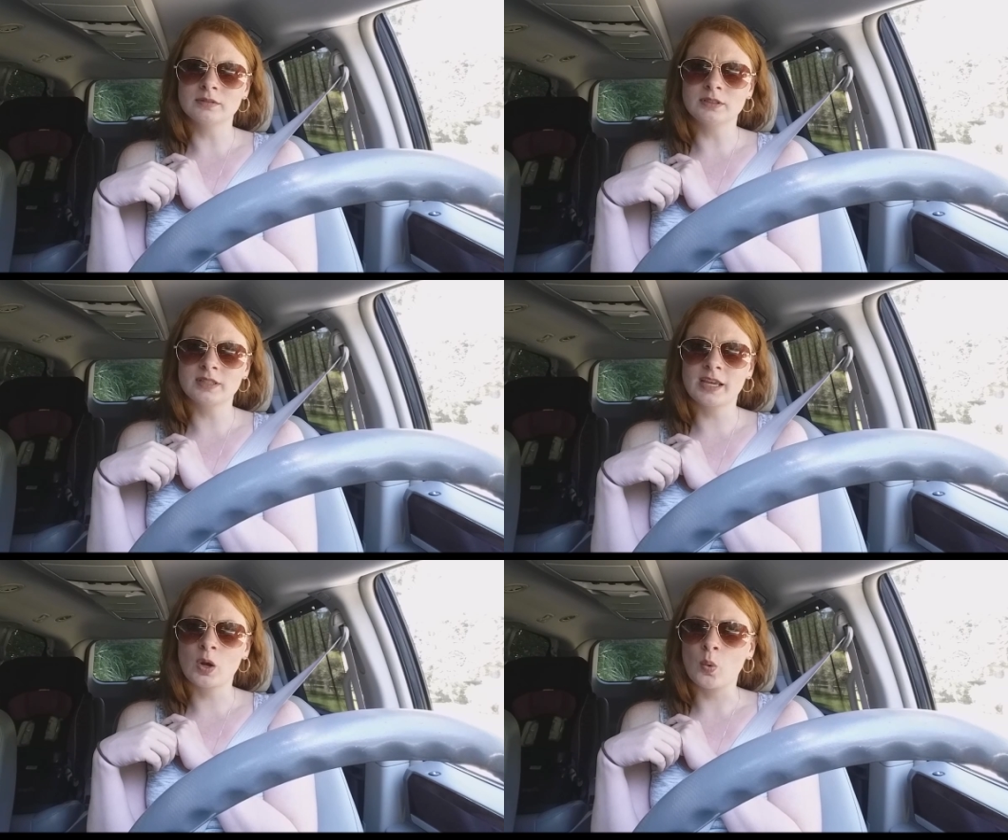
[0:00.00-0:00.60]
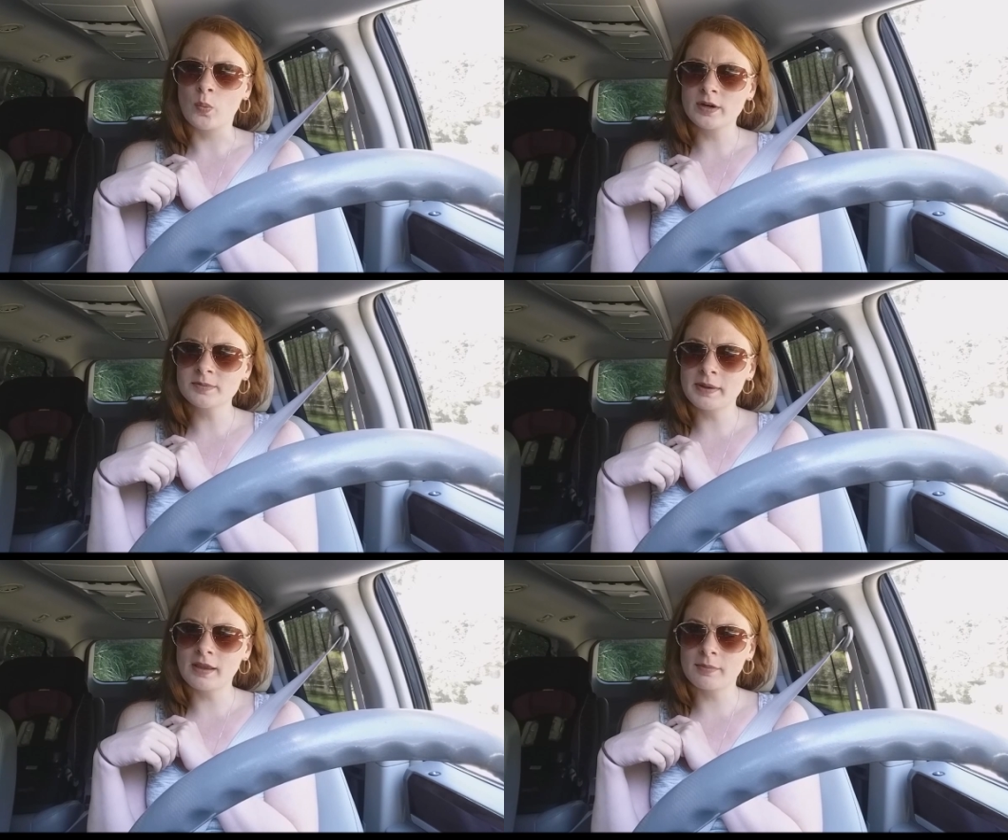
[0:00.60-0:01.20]
he's like,
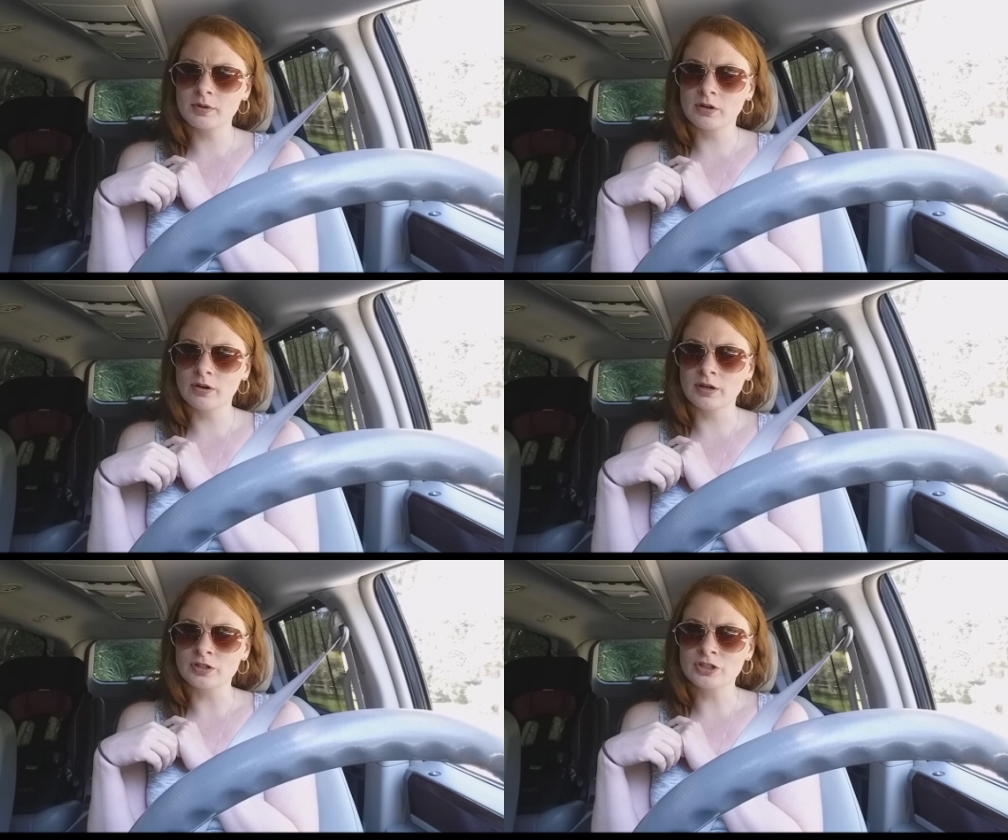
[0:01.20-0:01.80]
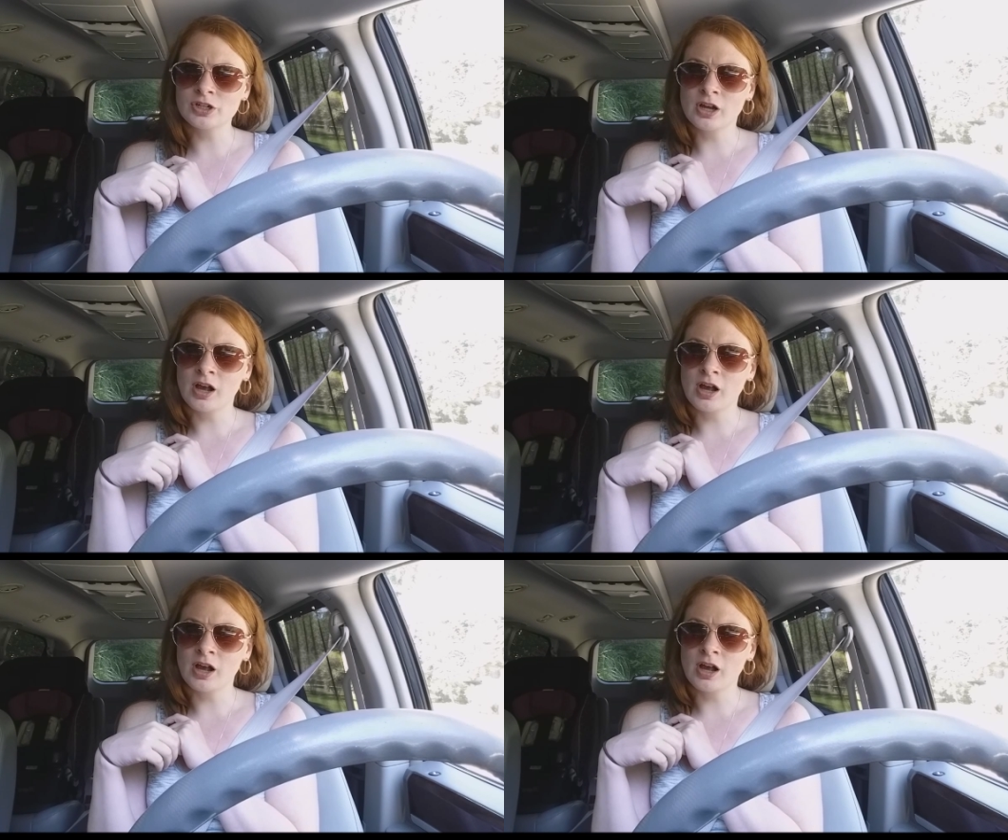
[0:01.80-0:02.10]
where's my Captain Crunch?